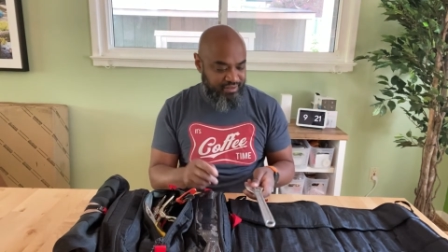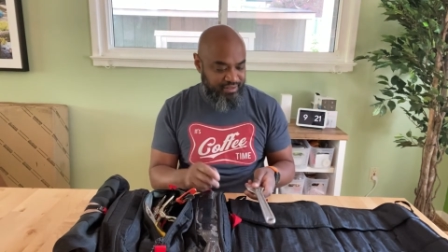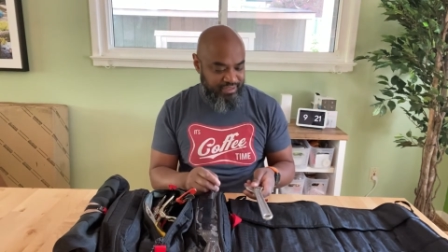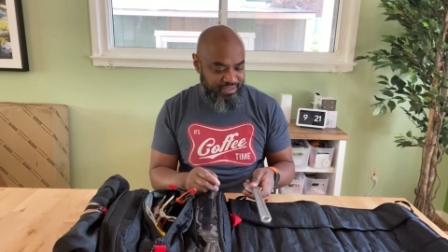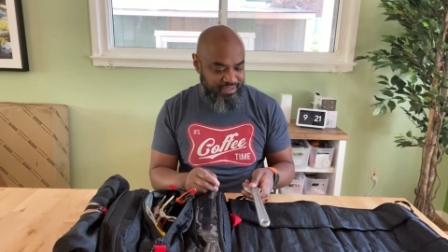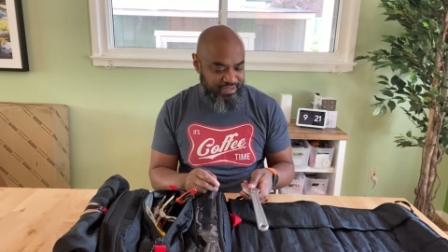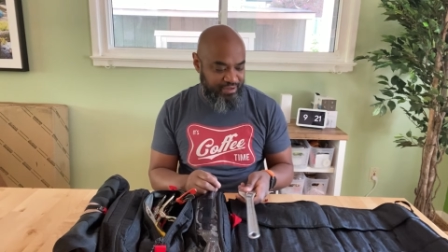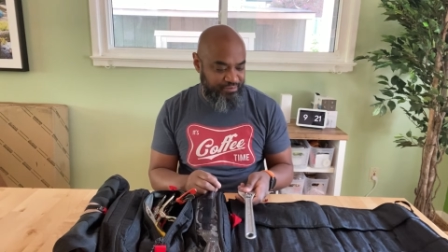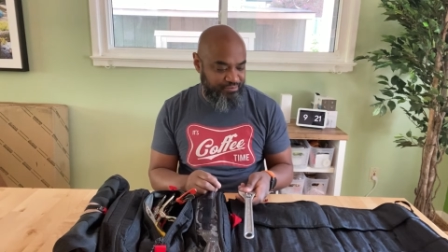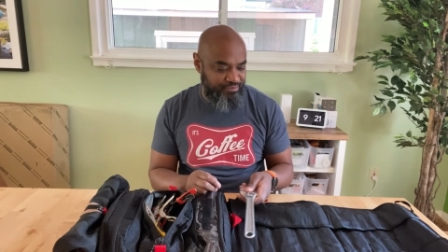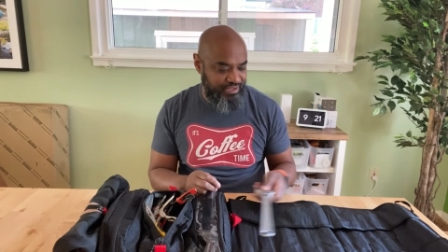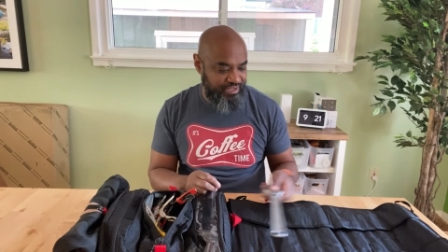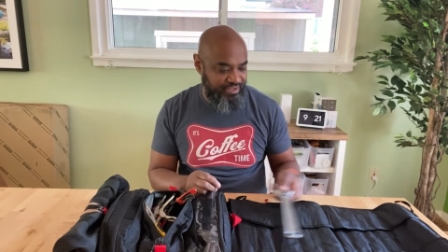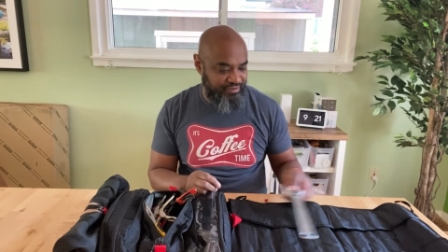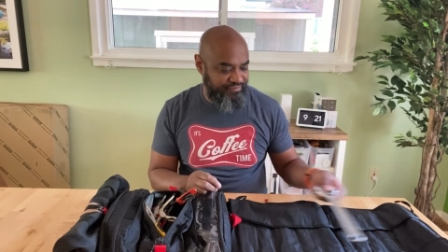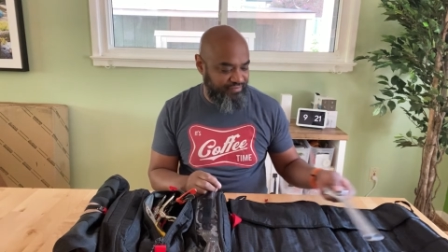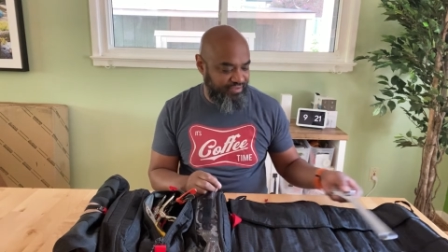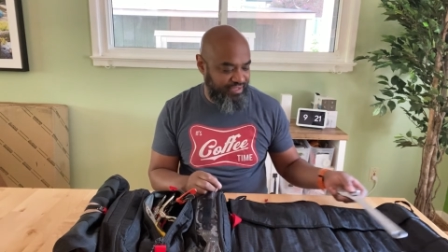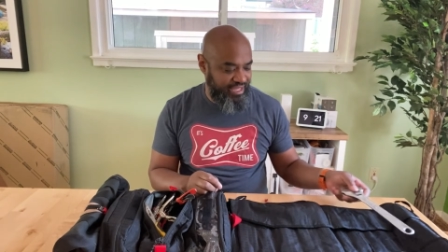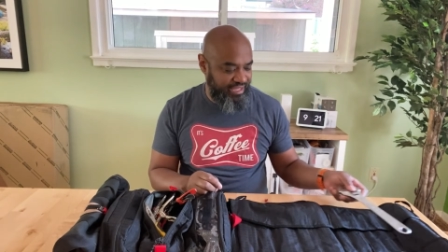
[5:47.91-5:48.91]
you know, I would
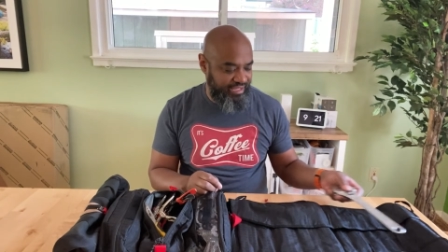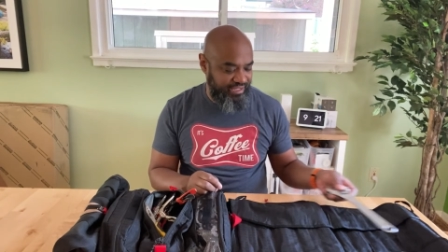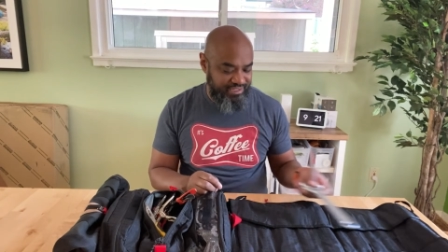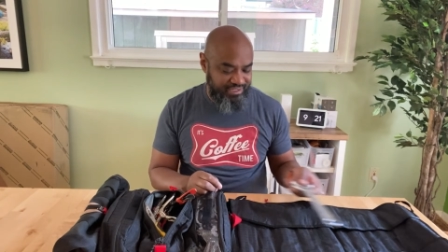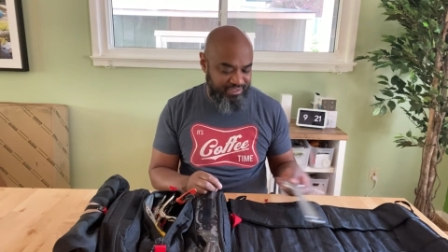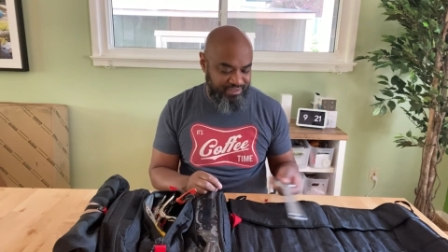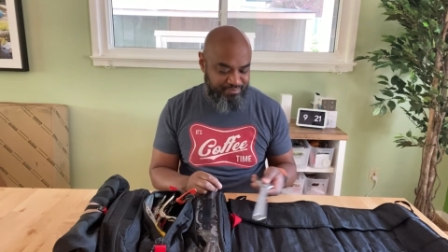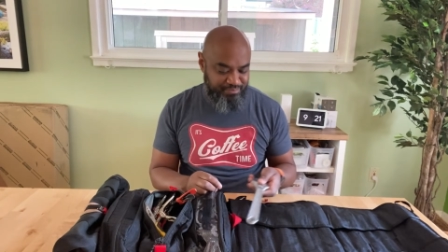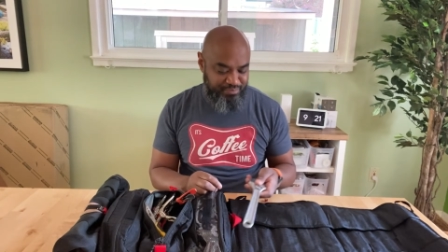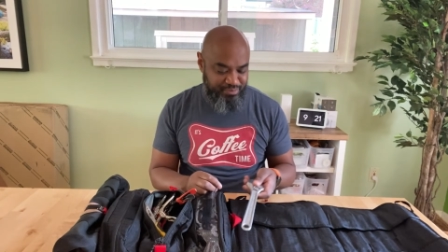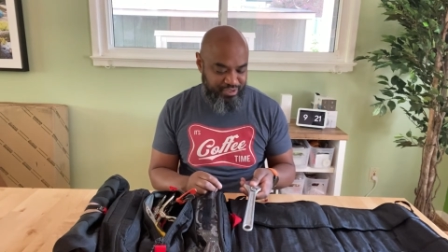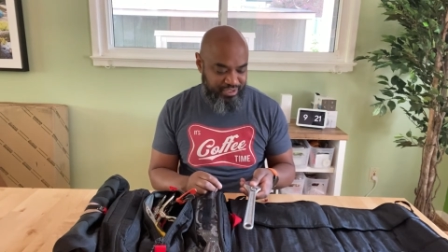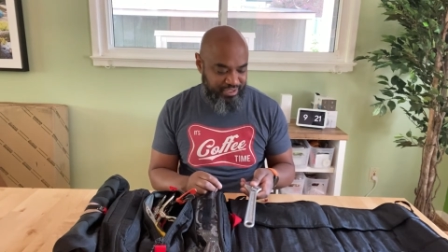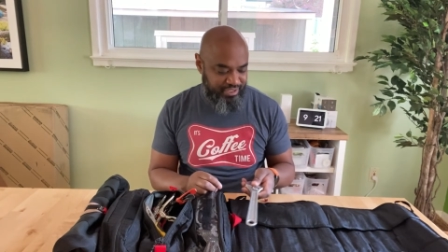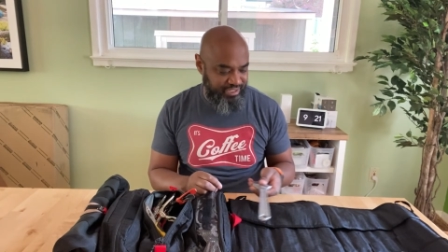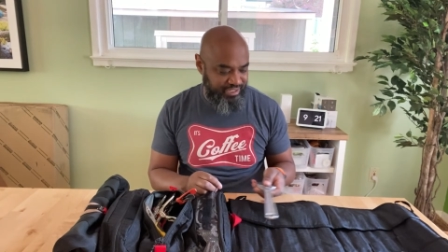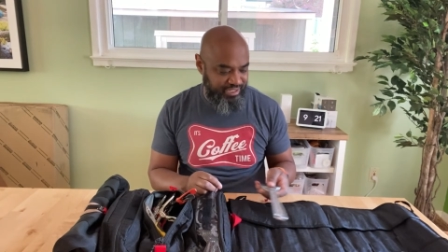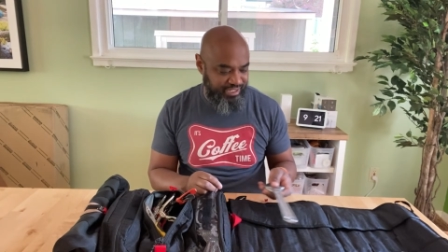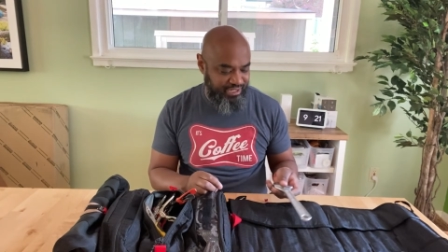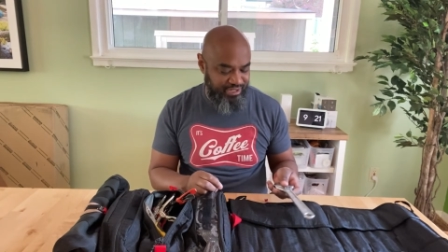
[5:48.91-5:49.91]
have liked to put it
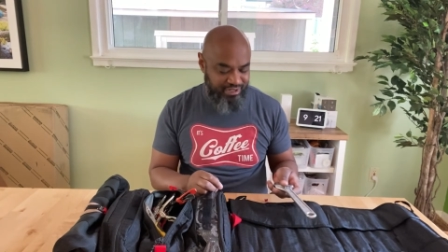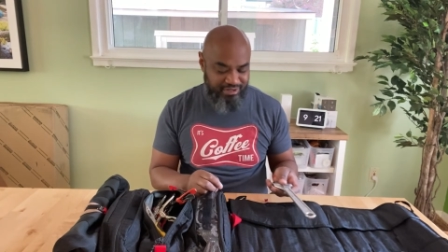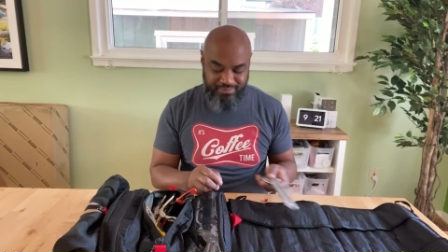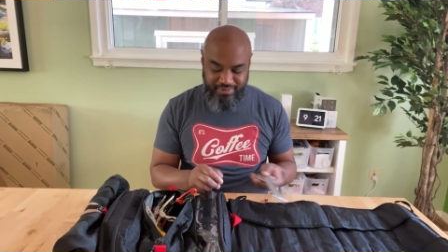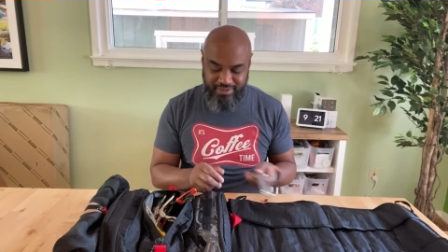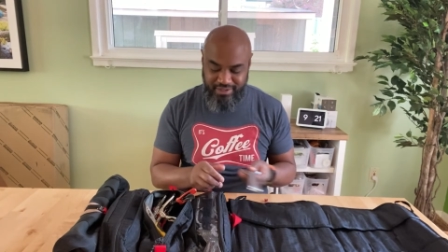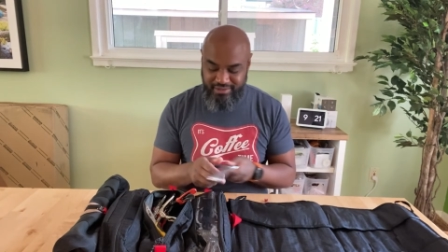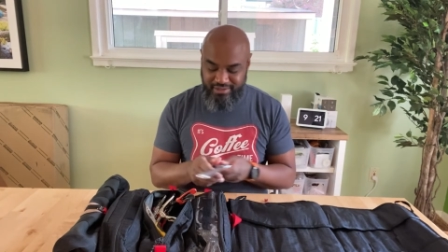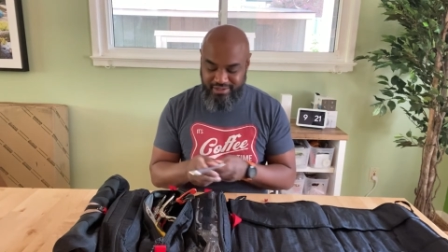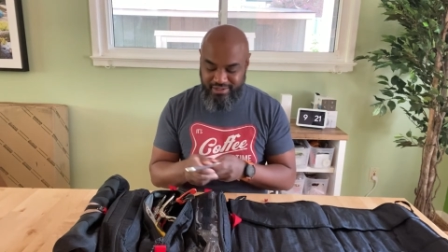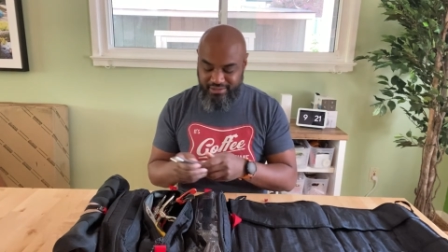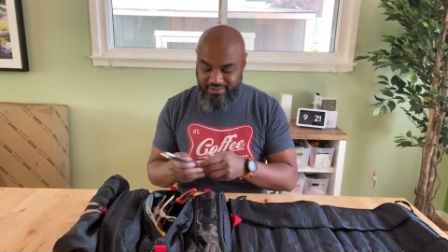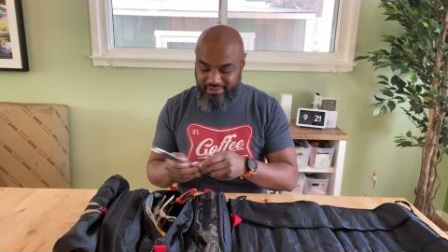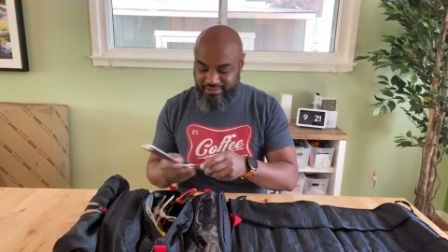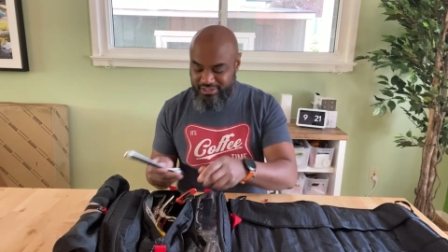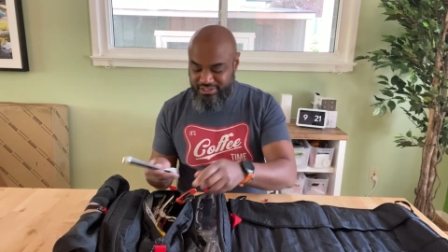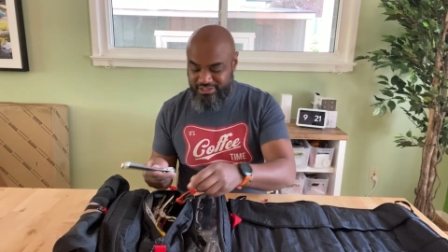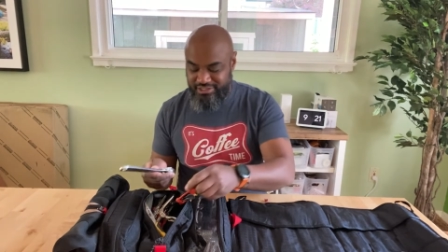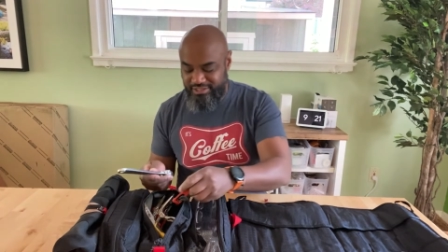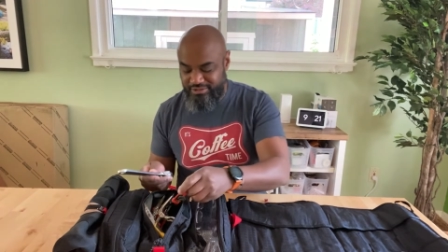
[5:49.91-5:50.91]
in here, but it
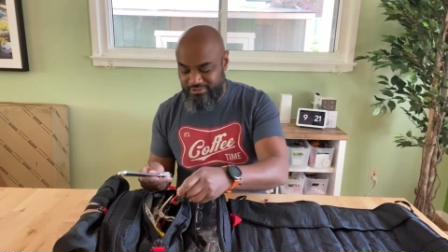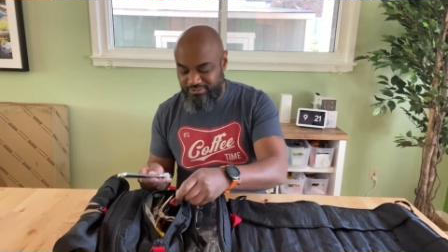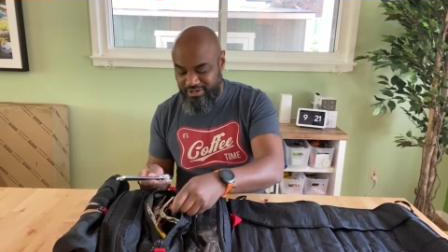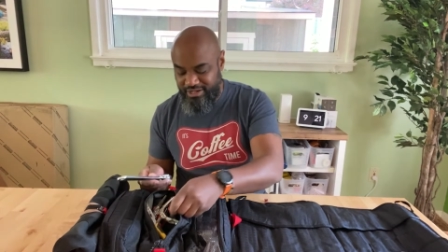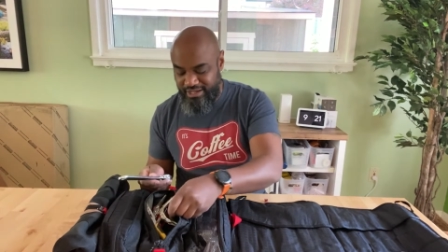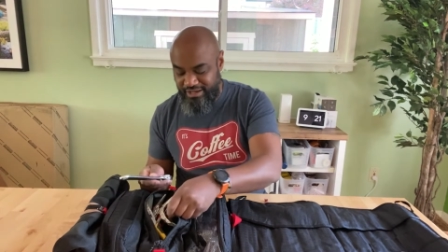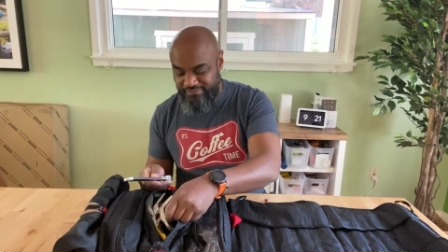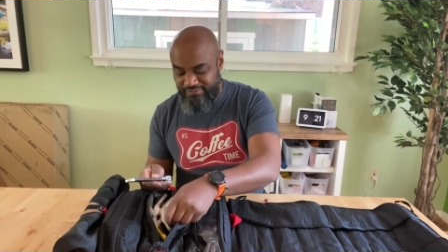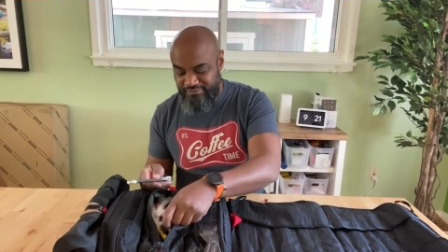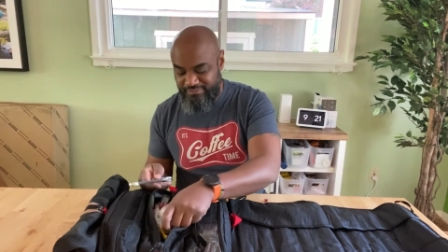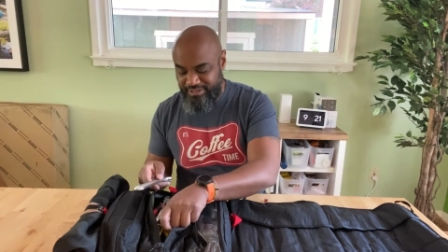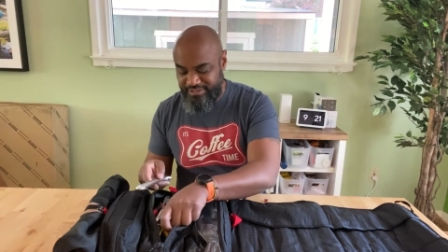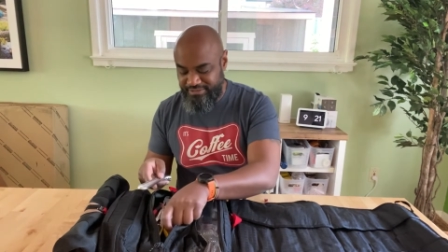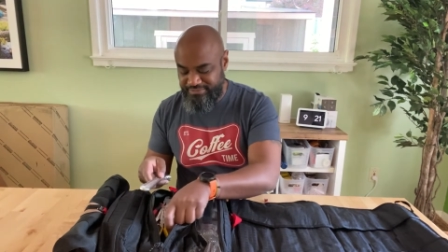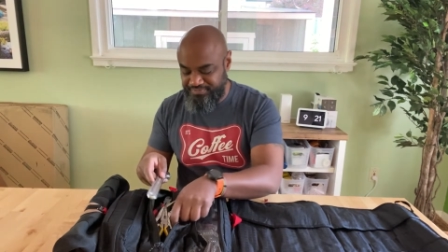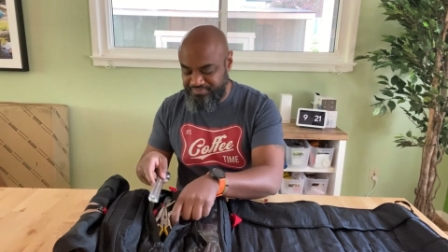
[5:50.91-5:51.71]
just didn't work out for me.